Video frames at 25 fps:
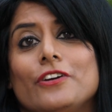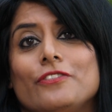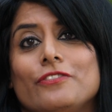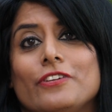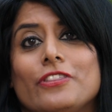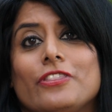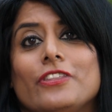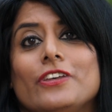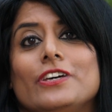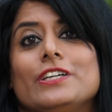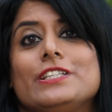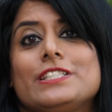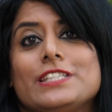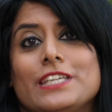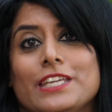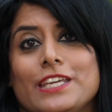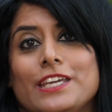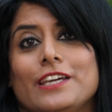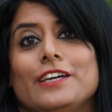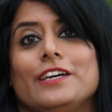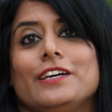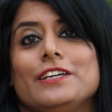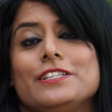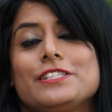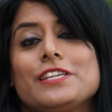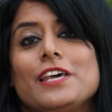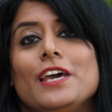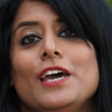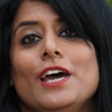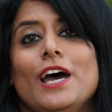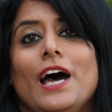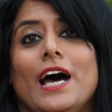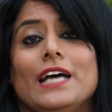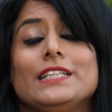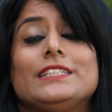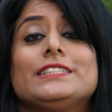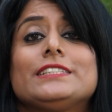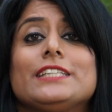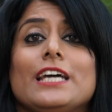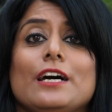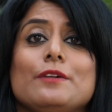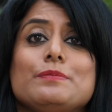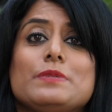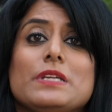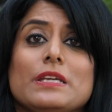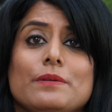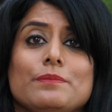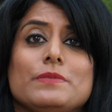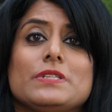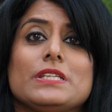over 30 years and
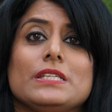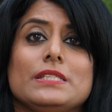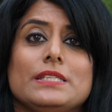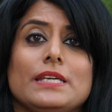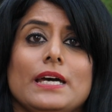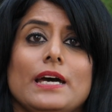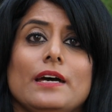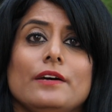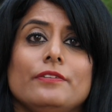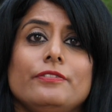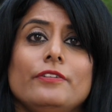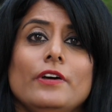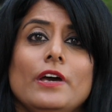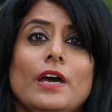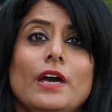stabbed him to death.